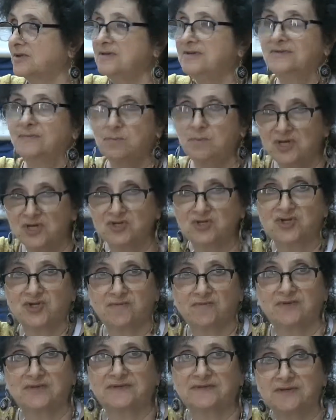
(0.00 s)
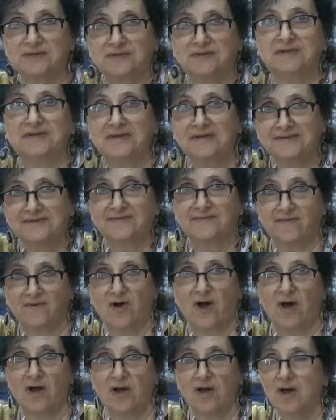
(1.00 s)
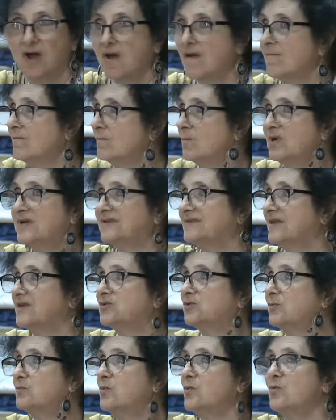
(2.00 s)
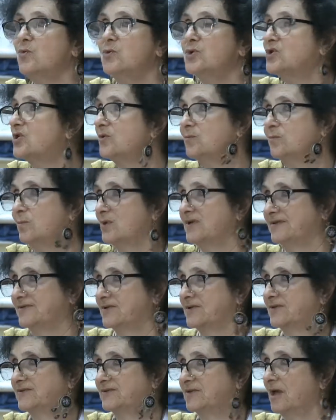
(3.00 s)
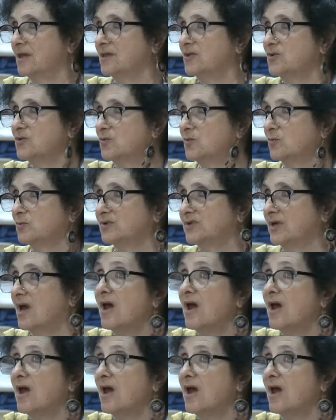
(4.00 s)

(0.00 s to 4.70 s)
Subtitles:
And this component of the changing